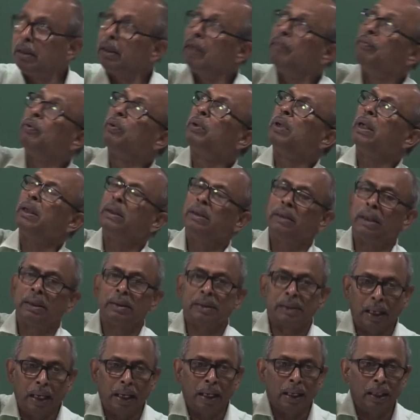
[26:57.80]
If you touch the
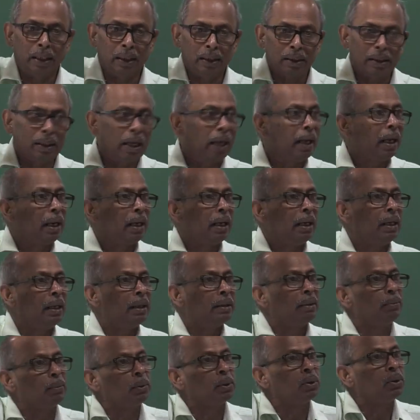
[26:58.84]
ceiling directly,
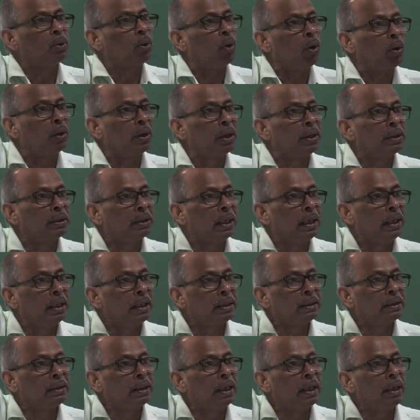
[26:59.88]
suppose in concrete ceiling
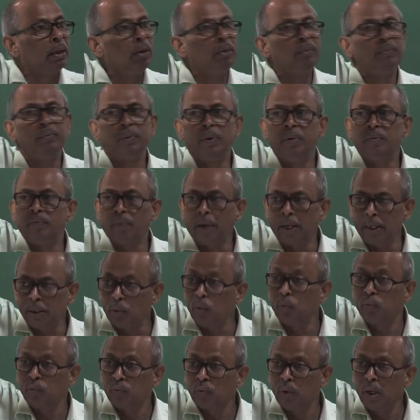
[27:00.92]
it is there, you will find
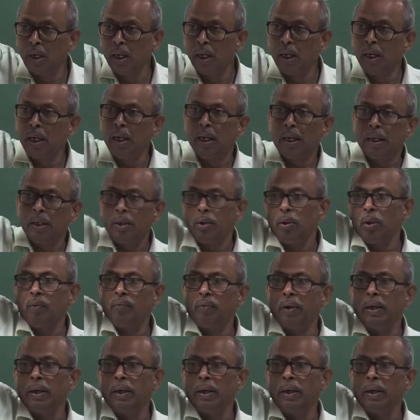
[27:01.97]
roof, you will